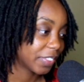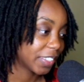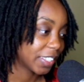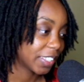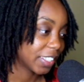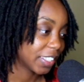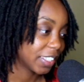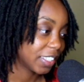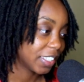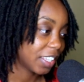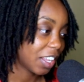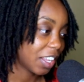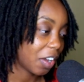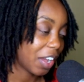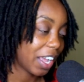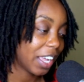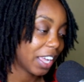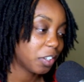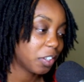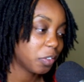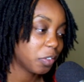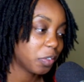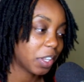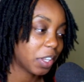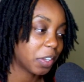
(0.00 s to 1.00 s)
Y'all, how
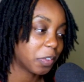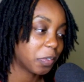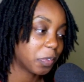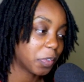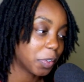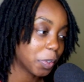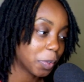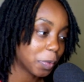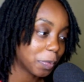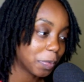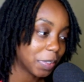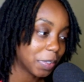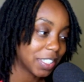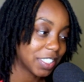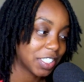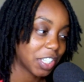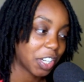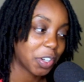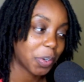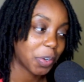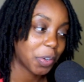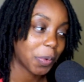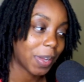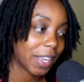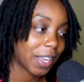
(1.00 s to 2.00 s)
do they film this? Y'all
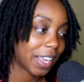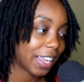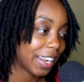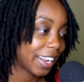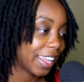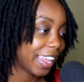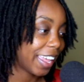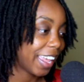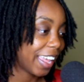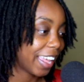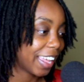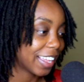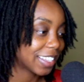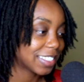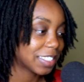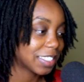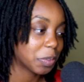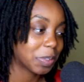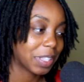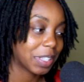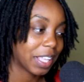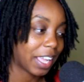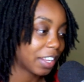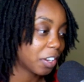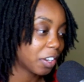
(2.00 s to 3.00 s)
know I gotta ask.
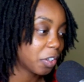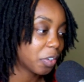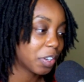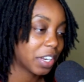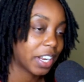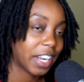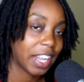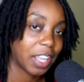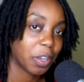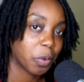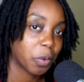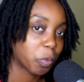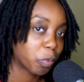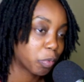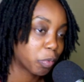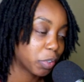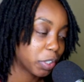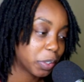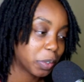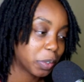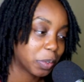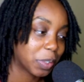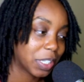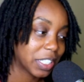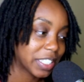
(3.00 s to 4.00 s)
I know that ain't
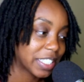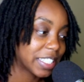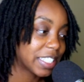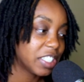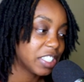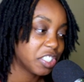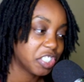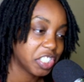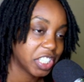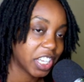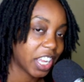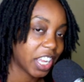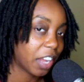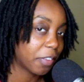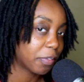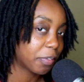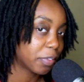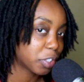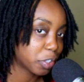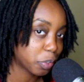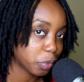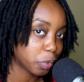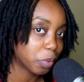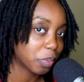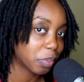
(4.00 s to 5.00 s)
real. That's CGI for
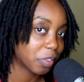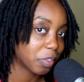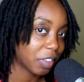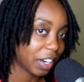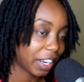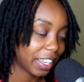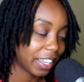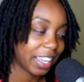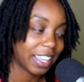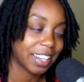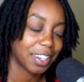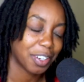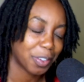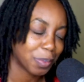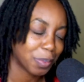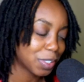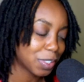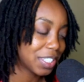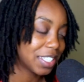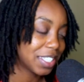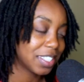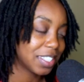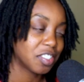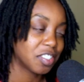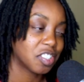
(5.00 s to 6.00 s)
sure, right? I know it's
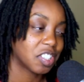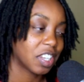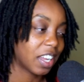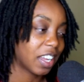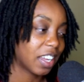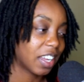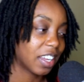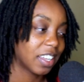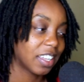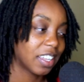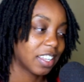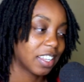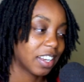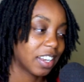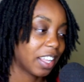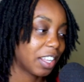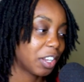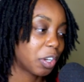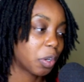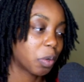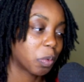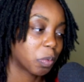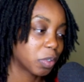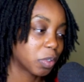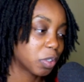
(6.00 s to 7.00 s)
CGI. Ain't
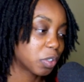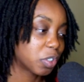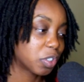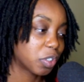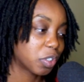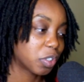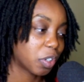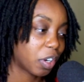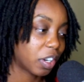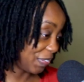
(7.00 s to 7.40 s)
no real shark.